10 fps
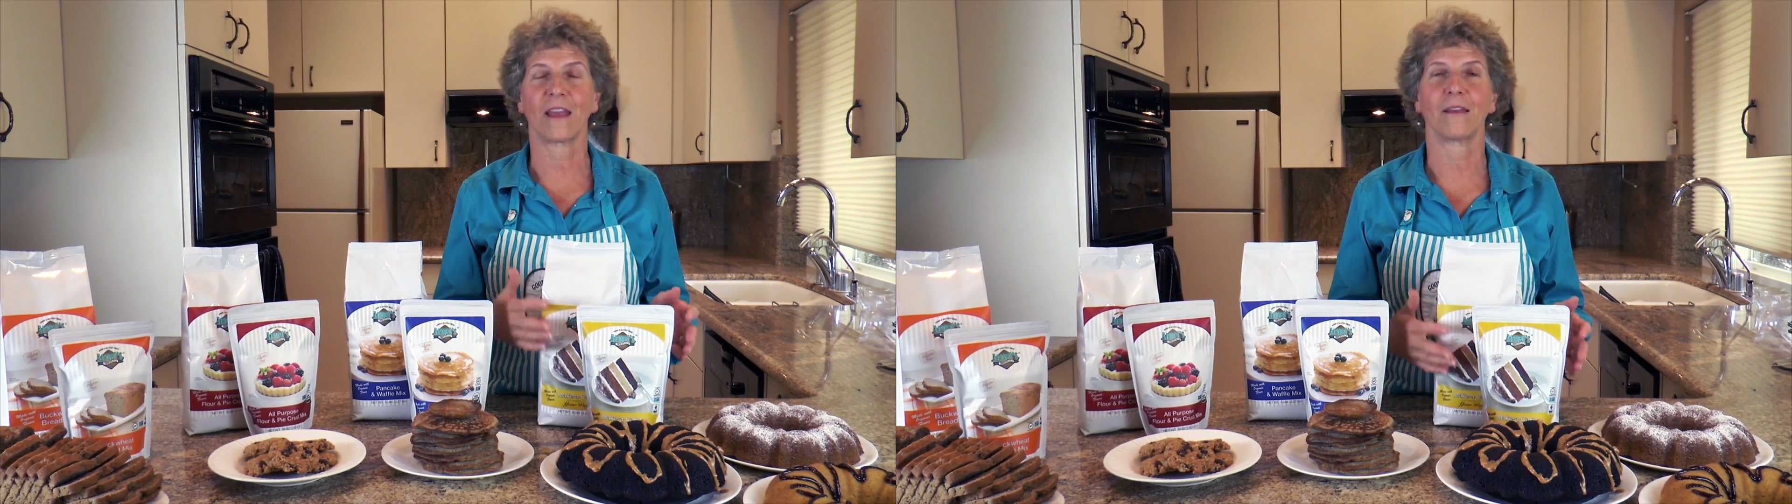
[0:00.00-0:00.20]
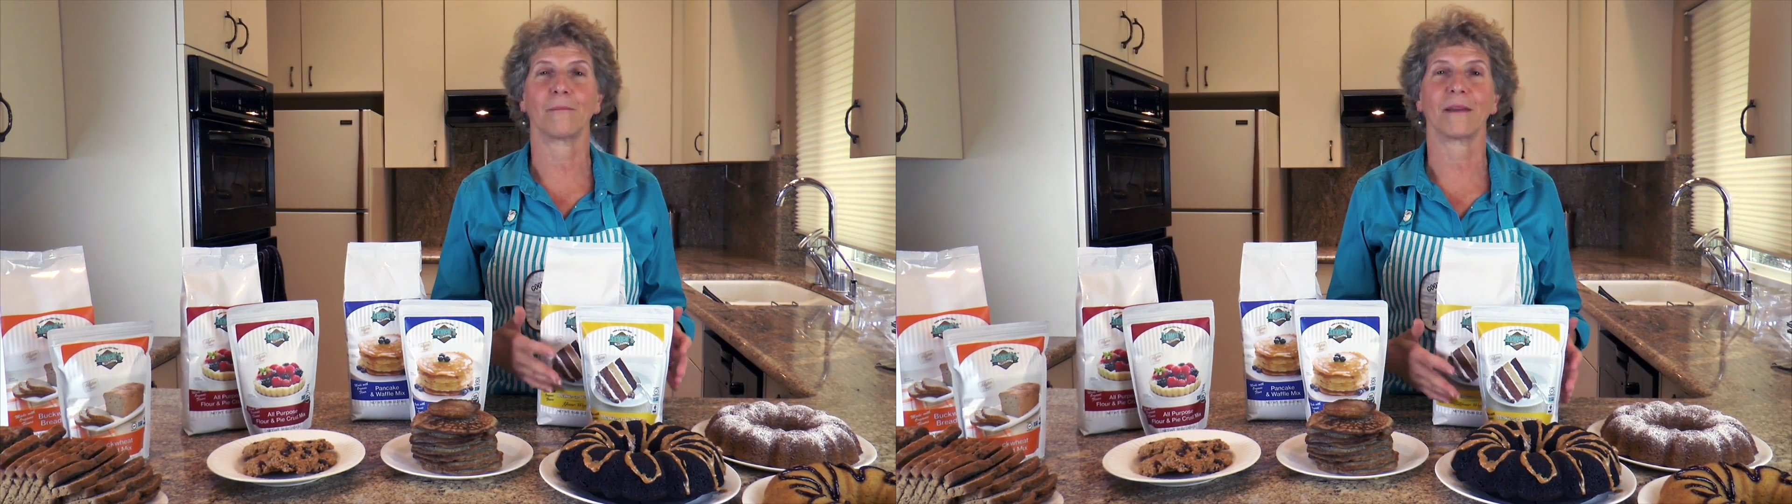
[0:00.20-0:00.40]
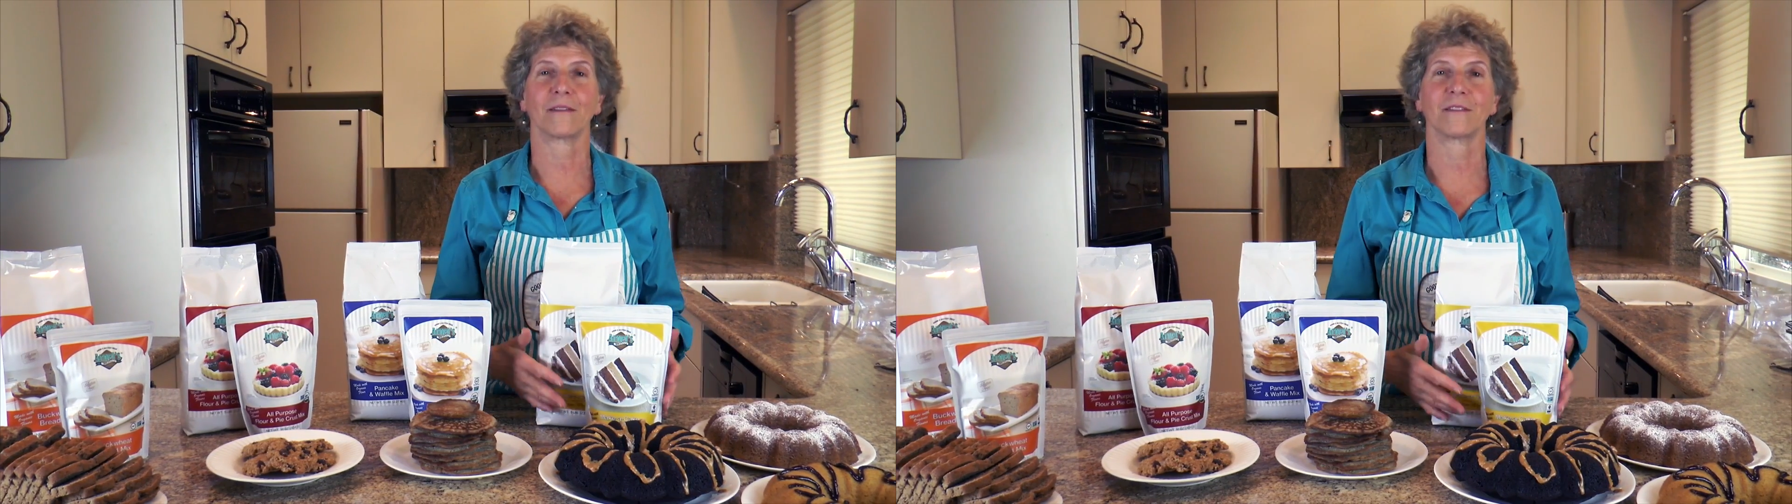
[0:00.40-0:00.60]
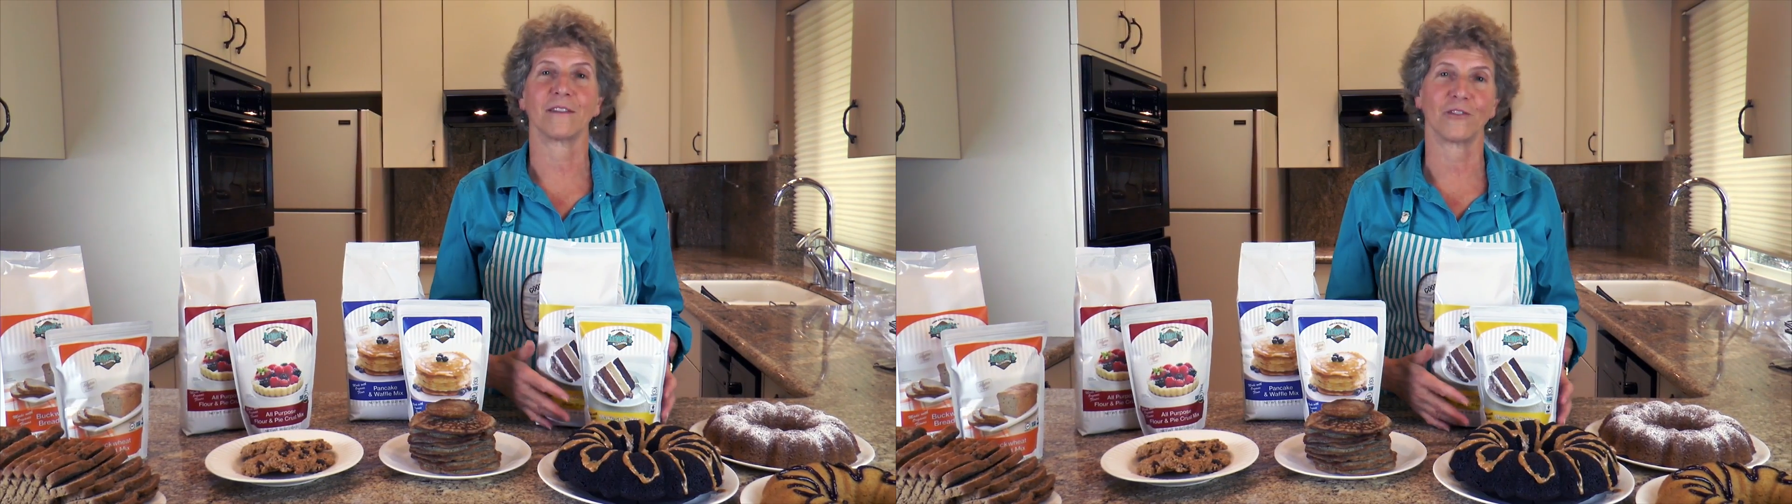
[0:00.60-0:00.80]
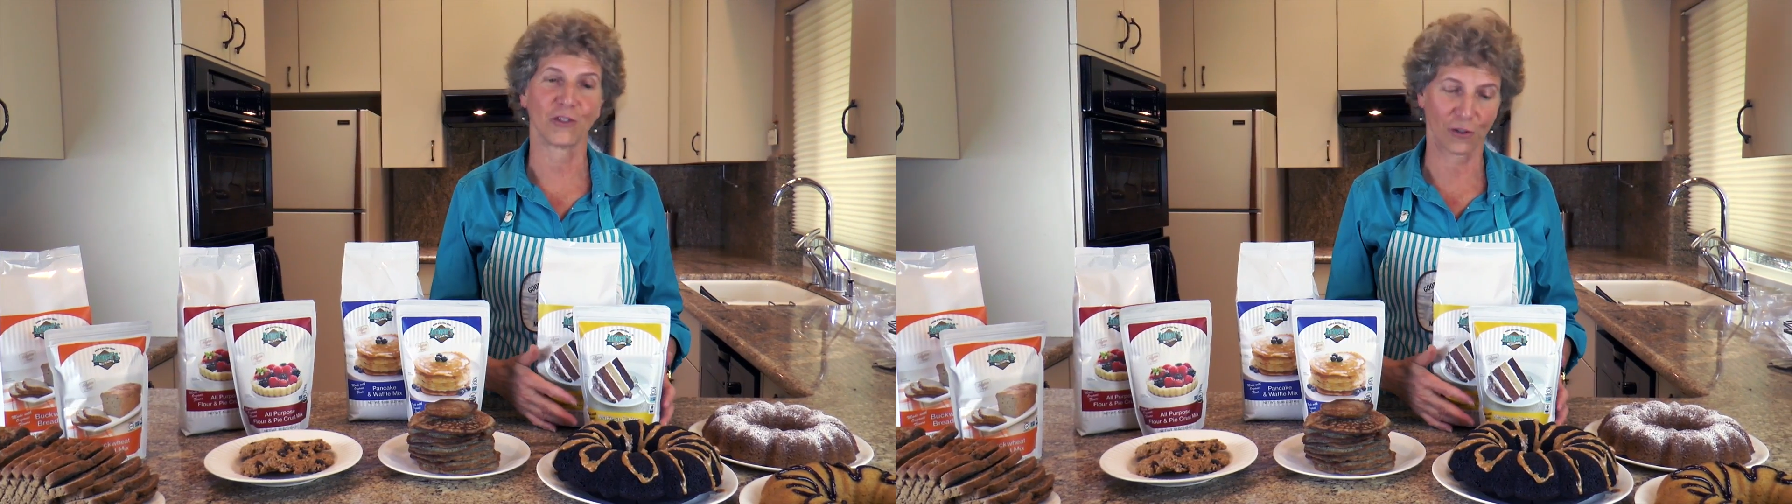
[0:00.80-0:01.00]
cake mix
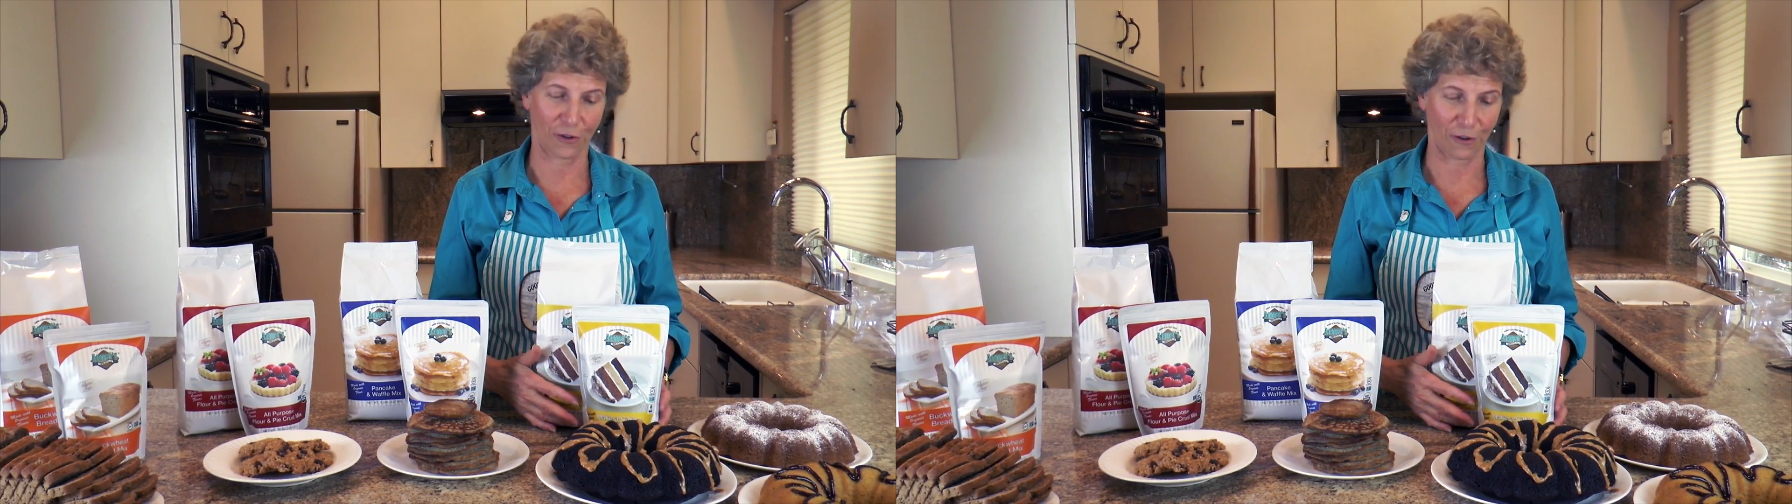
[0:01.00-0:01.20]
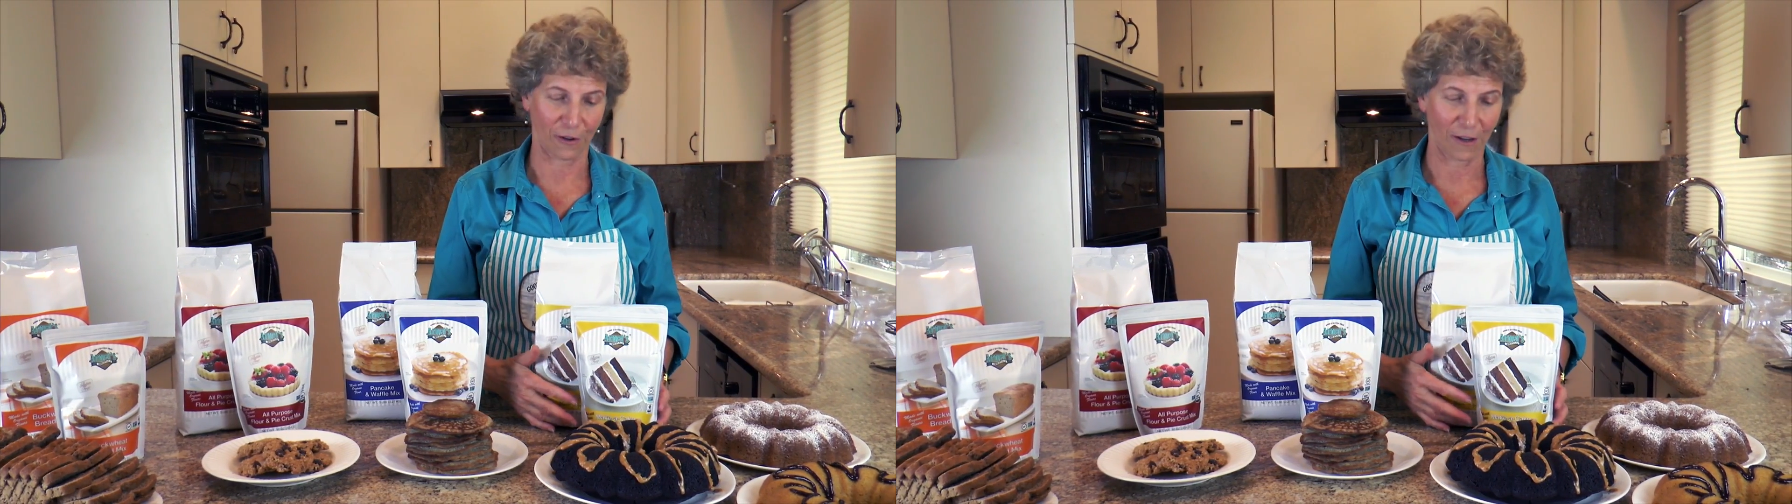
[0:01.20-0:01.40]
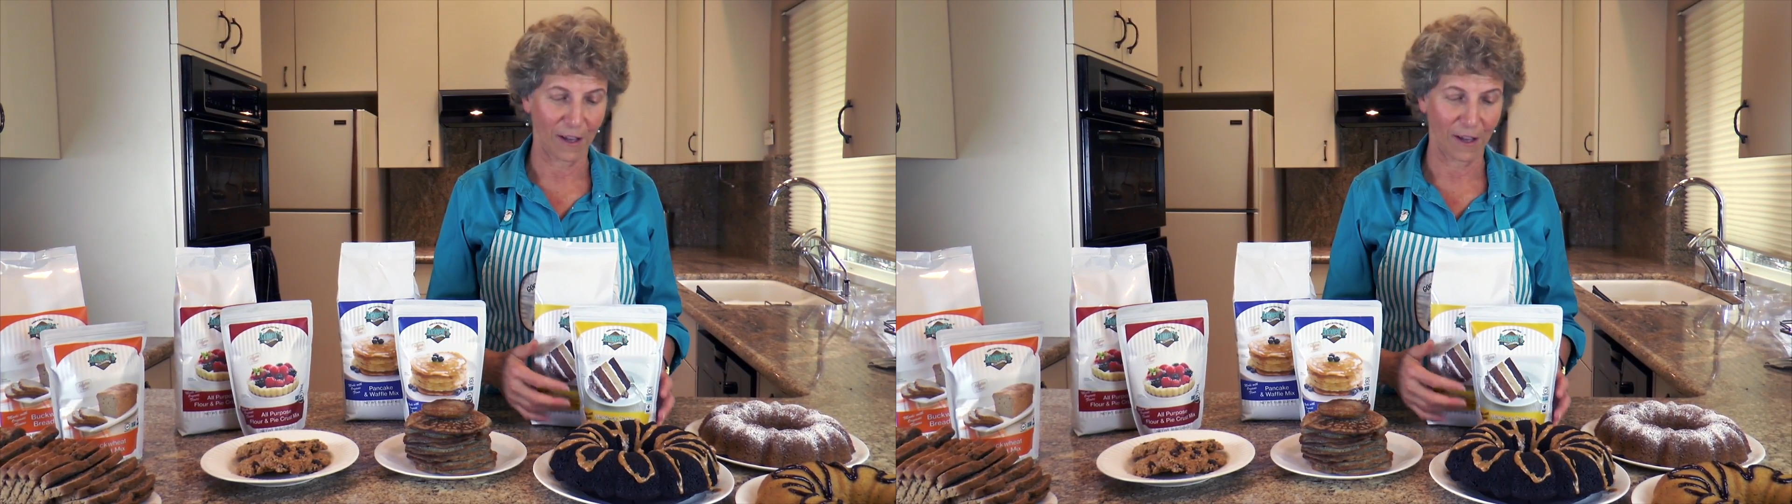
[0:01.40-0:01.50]
is sugar.